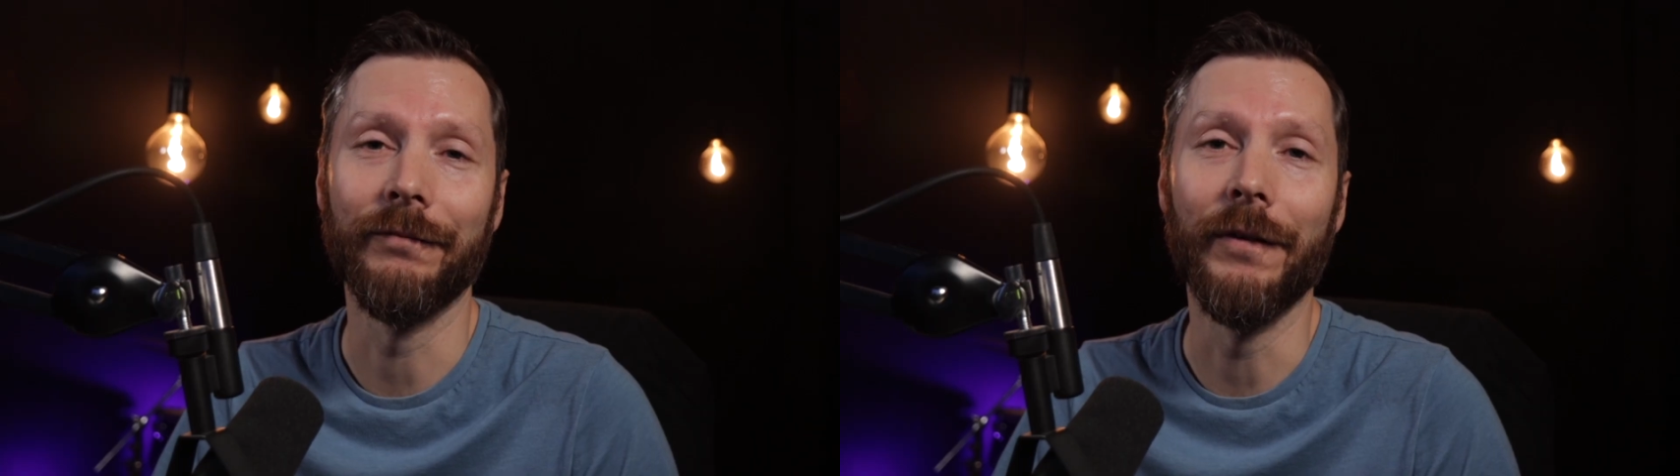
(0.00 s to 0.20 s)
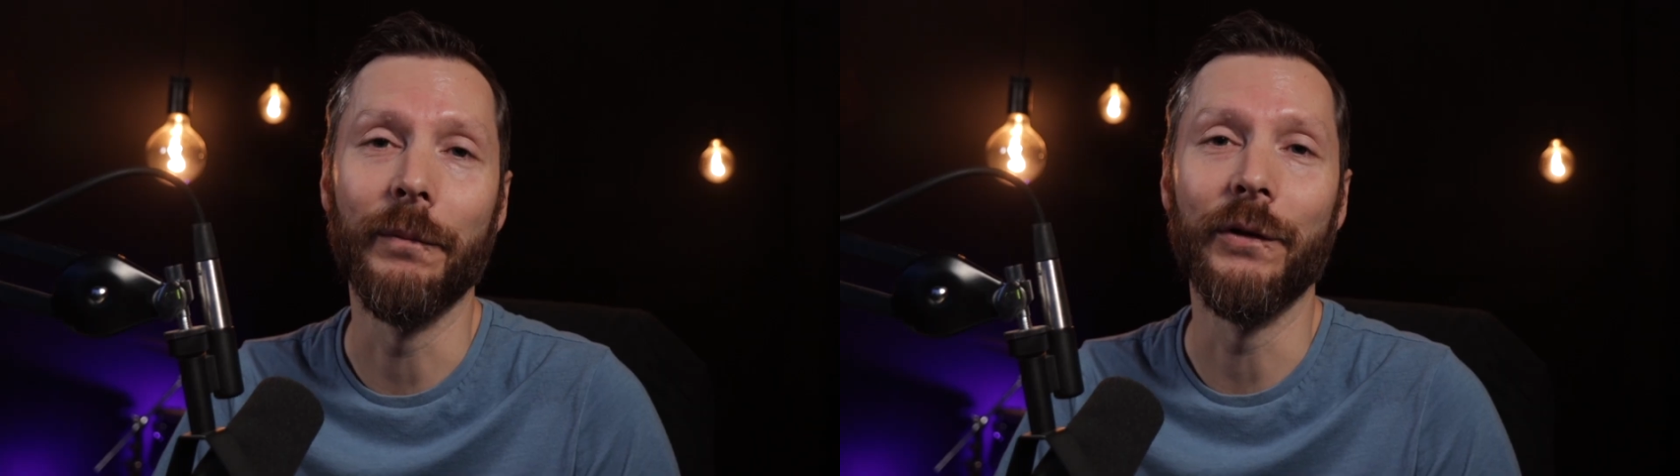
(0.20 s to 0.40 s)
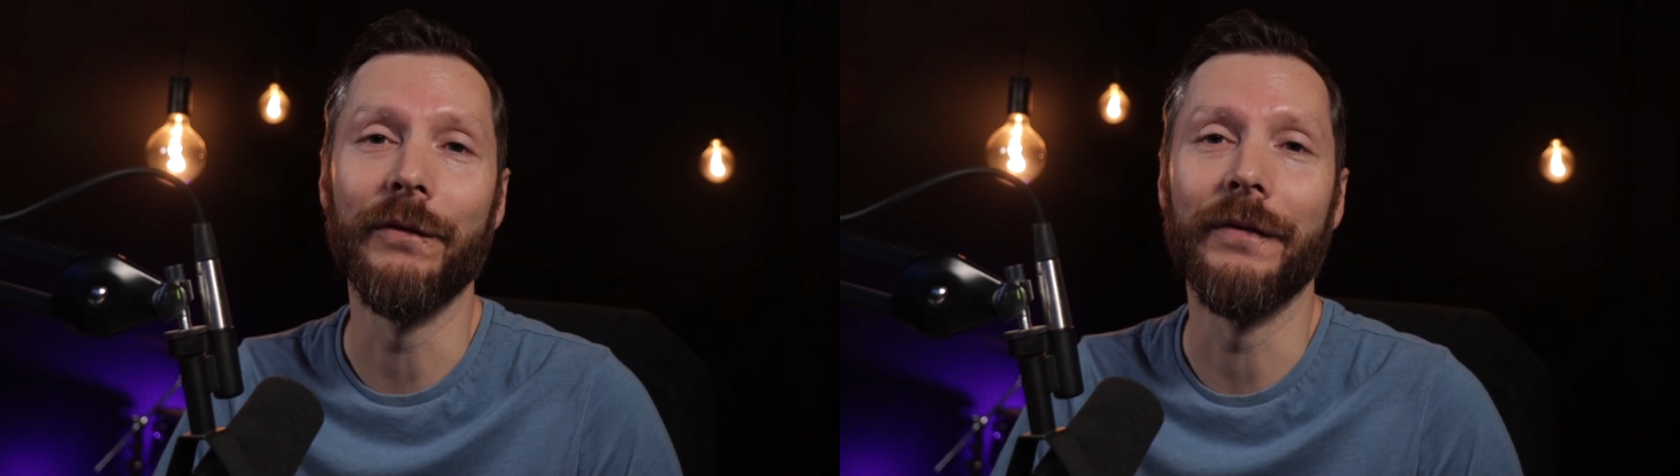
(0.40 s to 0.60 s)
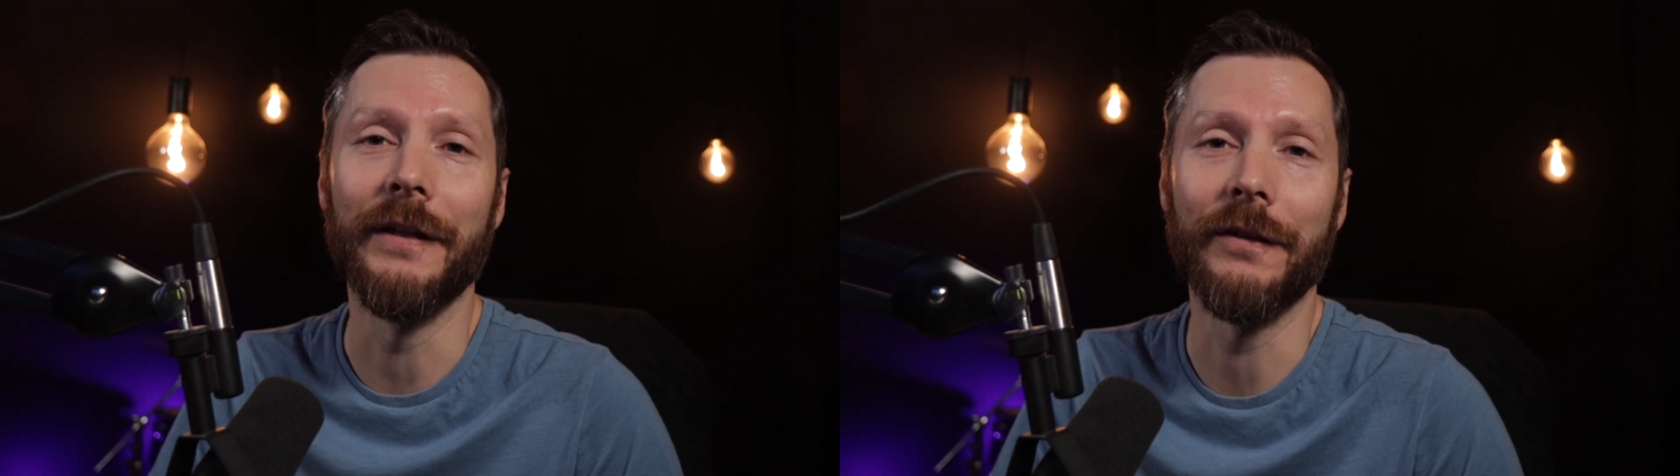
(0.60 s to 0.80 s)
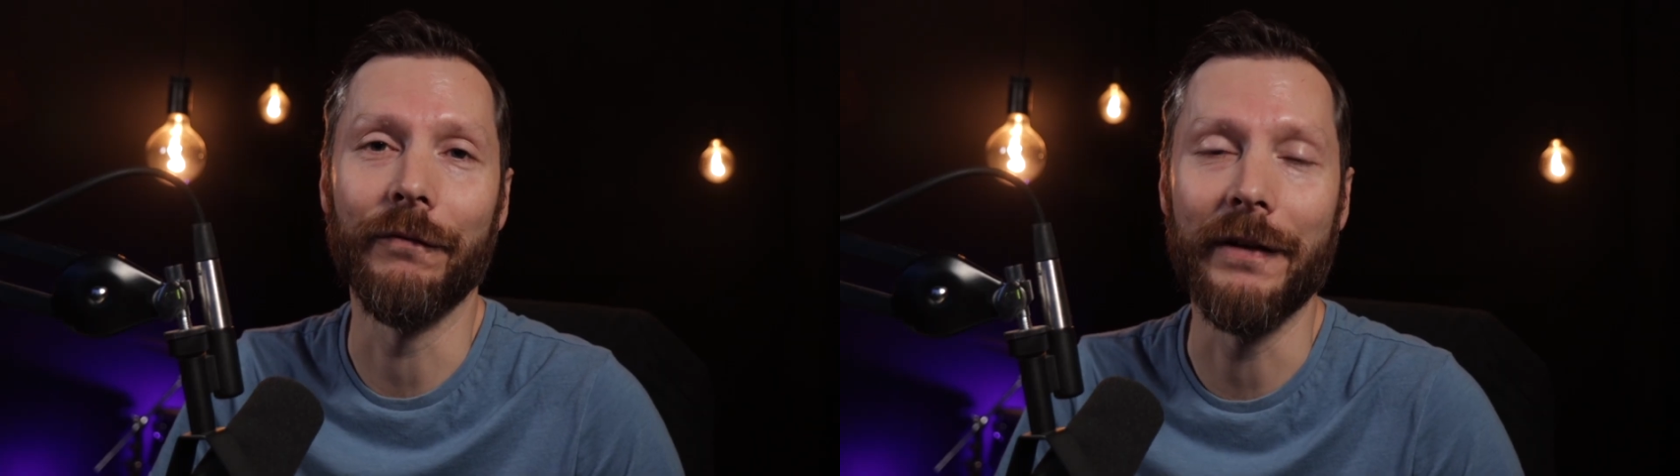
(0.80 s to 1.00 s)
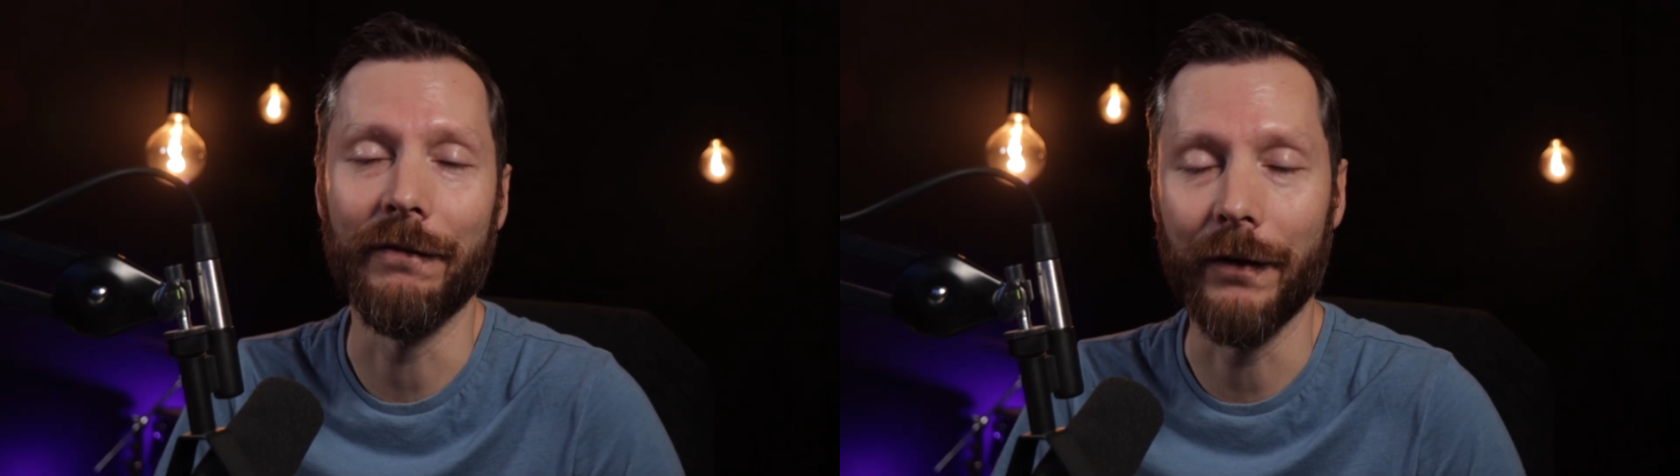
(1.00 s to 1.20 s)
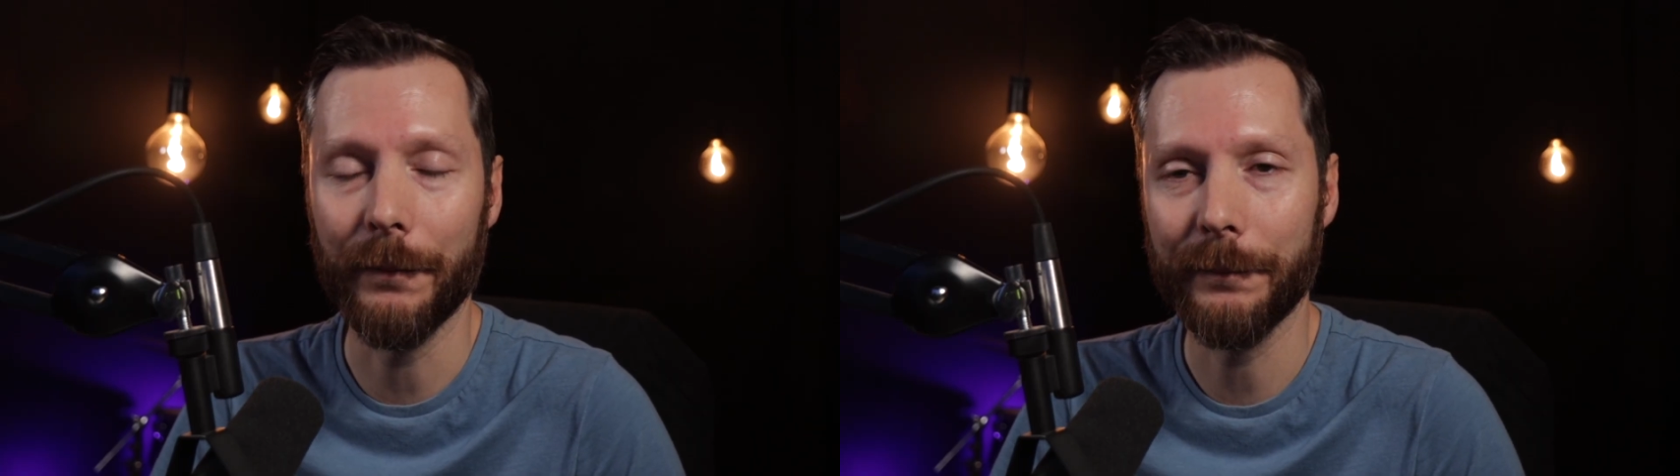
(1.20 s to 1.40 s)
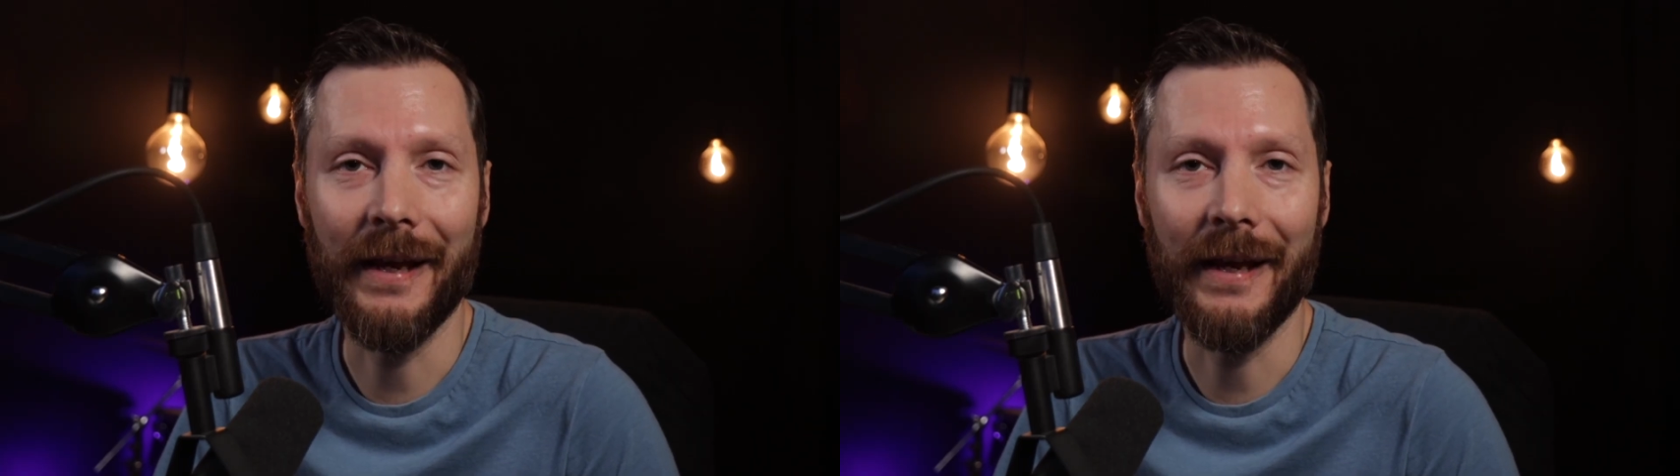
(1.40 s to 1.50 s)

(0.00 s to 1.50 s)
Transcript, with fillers: remove this reverb.